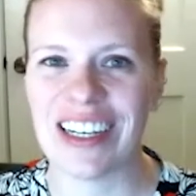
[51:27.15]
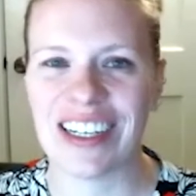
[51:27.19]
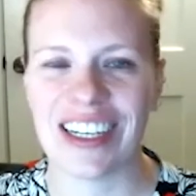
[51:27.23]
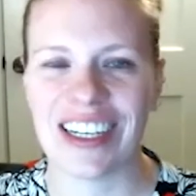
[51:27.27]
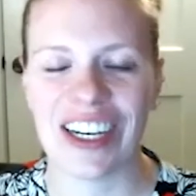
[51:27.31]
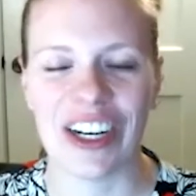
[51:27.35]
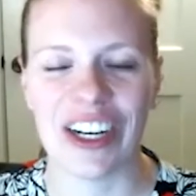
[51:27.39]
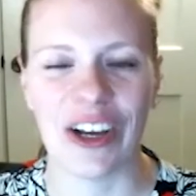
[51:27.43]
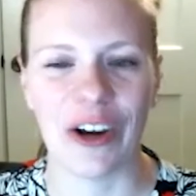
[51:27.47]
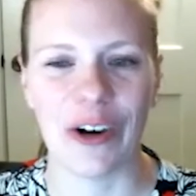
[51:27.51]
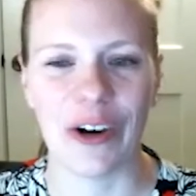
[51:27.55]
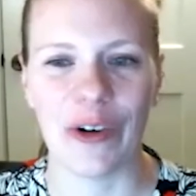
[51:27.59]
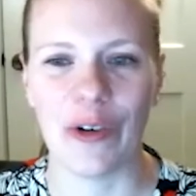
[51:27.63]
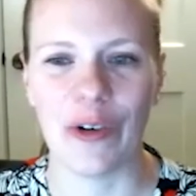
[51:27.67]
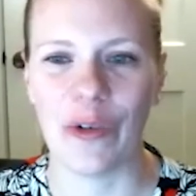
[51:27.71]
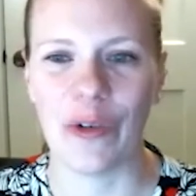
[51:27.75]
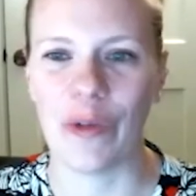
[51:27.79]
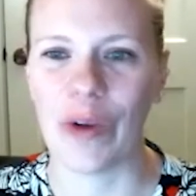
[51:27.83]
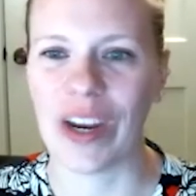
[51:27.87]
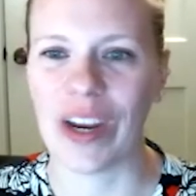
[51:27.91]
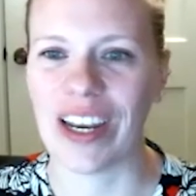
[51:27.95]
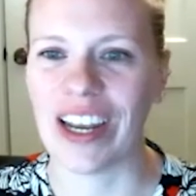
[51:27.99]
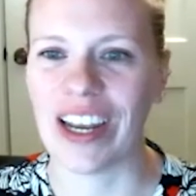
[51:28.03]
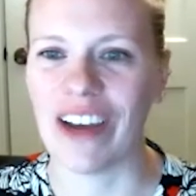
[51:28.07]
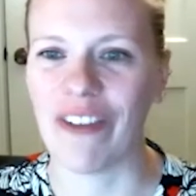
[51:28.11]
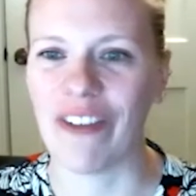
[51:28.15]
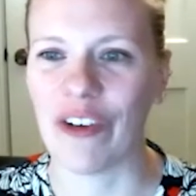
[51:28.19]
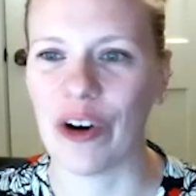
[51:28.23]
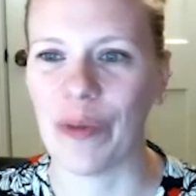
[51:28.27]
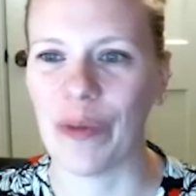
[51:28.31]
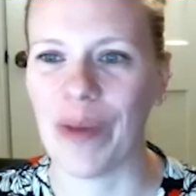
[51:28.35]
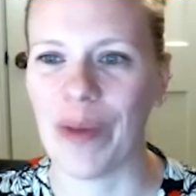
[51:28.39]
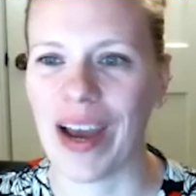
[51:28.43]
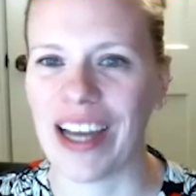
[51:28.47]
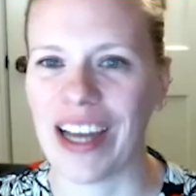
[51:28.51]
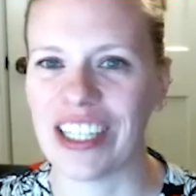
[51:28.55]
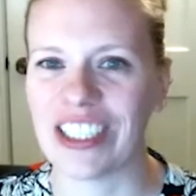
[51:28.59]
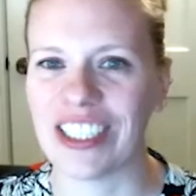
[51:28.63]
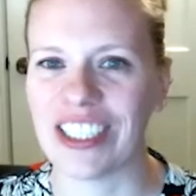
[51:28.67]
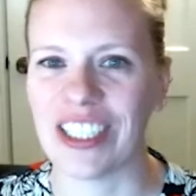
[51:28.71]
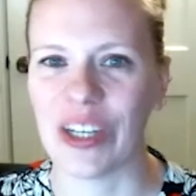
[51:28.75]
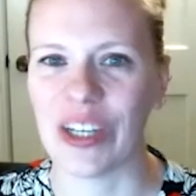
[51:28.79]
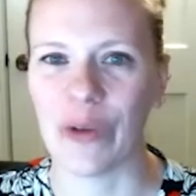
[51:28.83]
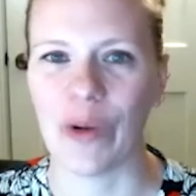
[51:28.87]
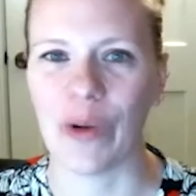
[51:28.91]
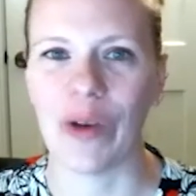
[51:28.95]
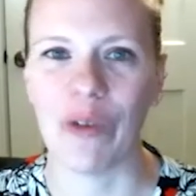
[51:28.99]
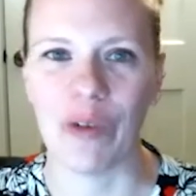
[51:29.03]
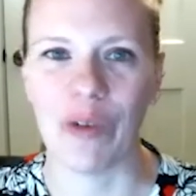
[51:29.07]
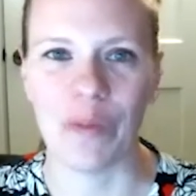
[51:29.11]
You know, we never imagined that
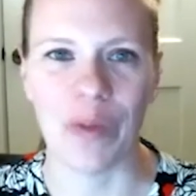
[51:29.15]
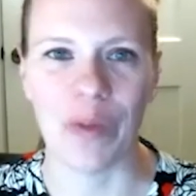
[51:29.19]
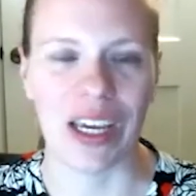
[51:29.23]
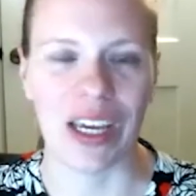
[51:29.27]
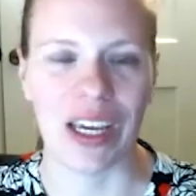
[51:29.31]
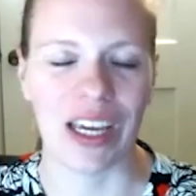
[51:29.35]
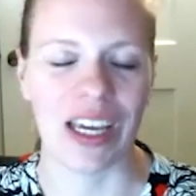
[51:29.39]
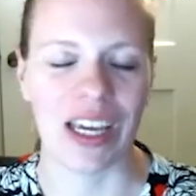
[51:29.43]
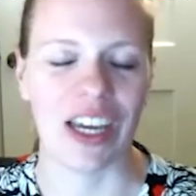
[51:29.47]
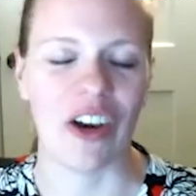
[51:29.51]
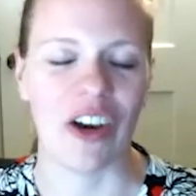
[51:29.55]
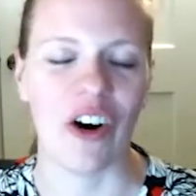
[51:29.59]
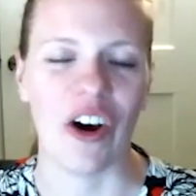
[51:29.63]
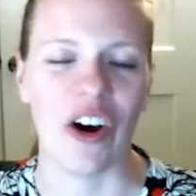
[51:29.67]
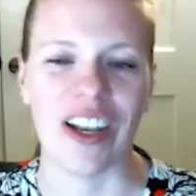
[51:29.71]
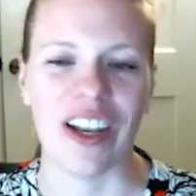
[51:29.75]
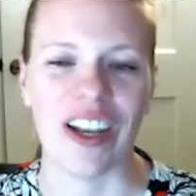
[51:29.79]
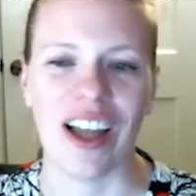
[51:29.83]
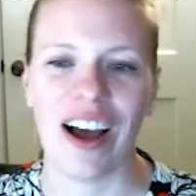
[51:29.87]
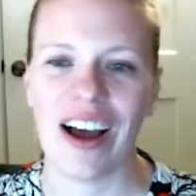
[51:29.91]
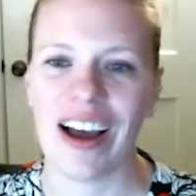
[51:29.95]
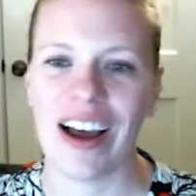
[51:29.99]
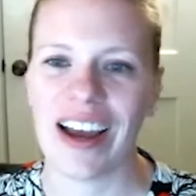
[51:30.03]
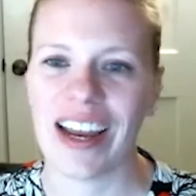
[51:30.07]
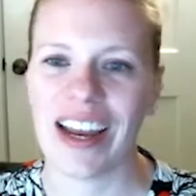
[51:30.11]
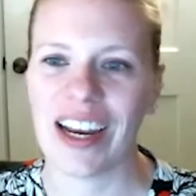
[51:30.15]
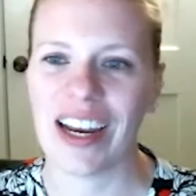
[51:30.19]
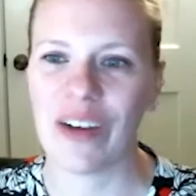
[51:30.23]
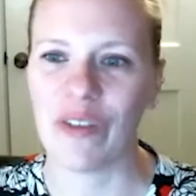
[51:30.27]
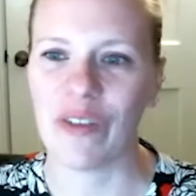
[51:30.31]
we would be online.